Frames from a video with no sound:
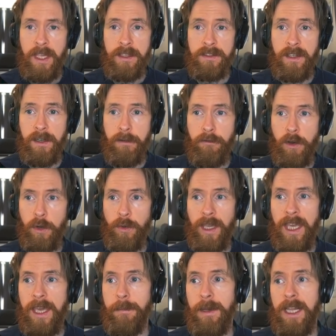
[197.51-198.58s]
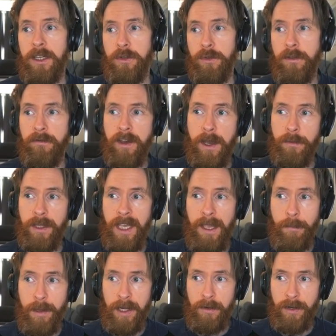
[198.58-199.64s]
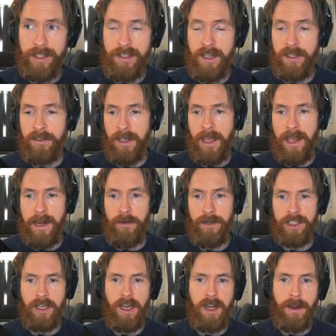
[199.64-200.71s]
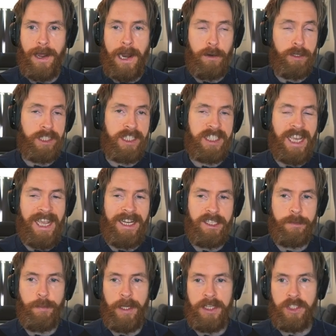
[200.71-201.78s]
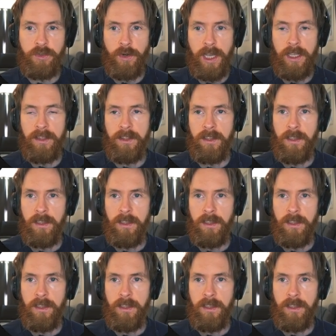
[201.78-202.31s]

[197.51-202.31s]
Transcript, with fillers: Send the following email to the found email addresses. And here is kind of our sales pitch, right?